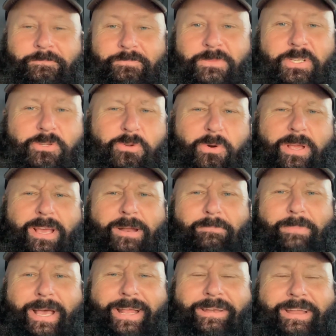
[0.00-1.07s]
Sorry, I got a
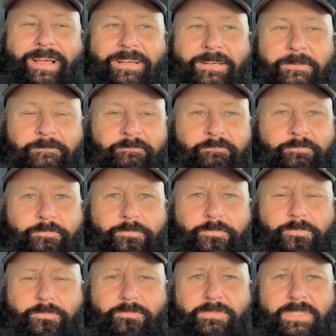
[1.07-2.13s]
bad neck.
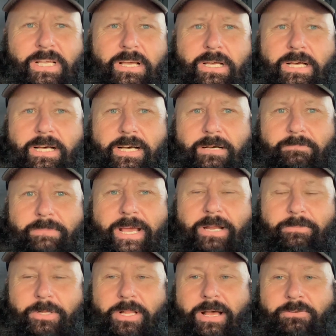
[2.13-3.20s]

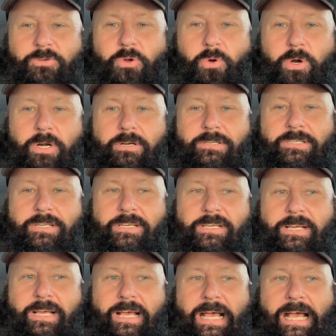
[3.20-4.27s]
Edible Outdoors
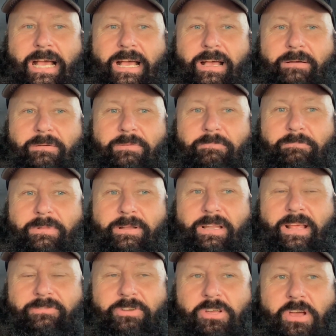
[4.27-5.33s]

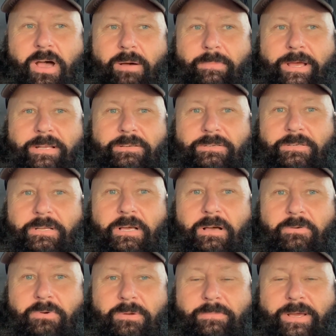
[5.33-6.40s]
left a comment
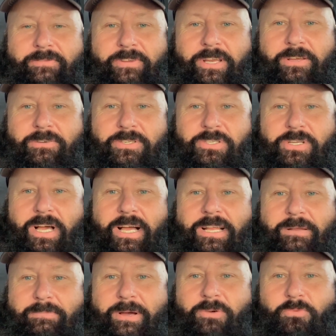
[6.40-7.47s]
on one of my videos
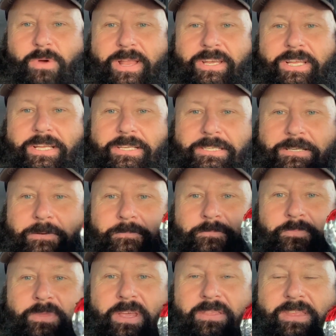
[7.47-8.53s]
talking about Wendy's.
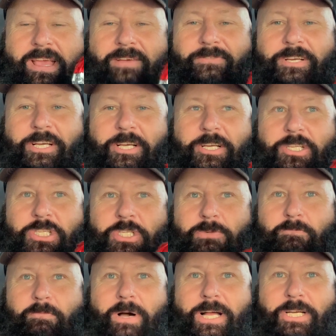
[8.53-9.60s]
They have a
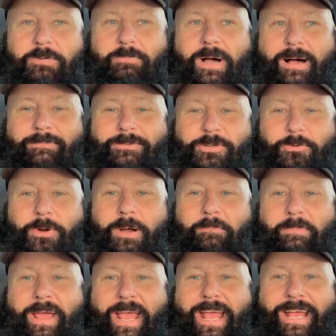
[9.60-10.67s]
SpongeBob
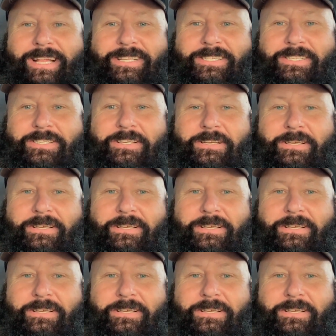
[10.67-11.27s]
SquarePants